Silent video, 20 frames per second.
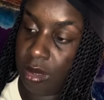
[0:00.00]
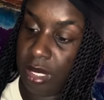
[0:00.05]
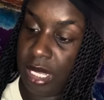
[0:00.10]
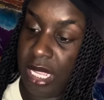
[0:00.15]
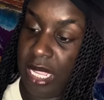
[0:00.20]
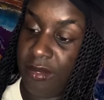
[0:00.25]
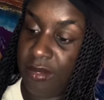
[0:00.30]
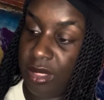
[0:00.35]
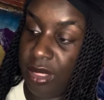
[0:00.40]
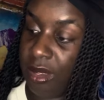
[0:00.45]

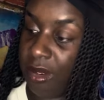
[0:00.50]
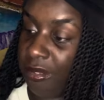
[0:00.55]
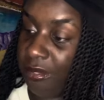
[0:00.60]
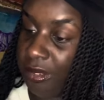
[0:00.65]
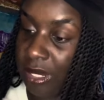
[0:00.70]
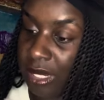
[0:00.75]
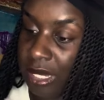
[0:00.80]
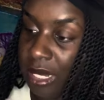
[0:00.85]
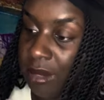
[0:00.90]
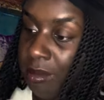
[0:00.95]
Even their
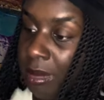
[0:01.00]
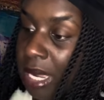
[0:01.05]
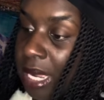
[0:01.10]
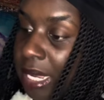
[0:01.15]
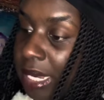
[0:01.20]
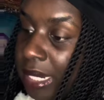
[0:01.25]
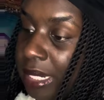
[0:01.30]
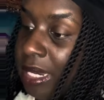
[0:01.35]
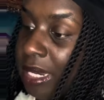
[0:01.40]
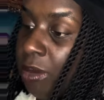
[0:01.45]
fucking
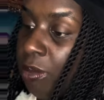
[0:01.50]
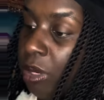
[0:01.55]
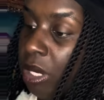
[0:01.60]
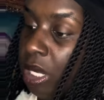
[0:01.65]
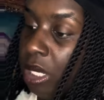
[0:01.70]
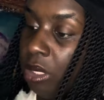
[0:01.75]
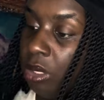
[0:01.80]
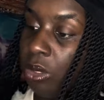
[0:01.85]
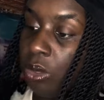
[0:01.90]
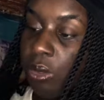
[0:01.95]
mind. They were
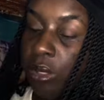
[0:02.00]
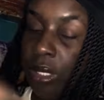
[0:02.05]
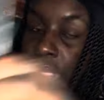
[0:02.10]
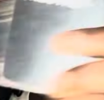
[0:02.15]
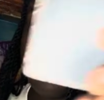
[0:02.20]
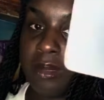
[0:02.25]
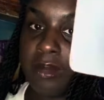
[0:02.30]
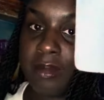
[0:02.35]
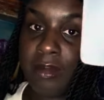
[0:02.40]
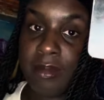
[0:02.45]

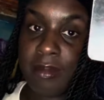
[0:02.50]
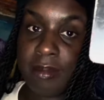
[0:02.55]
unloyal.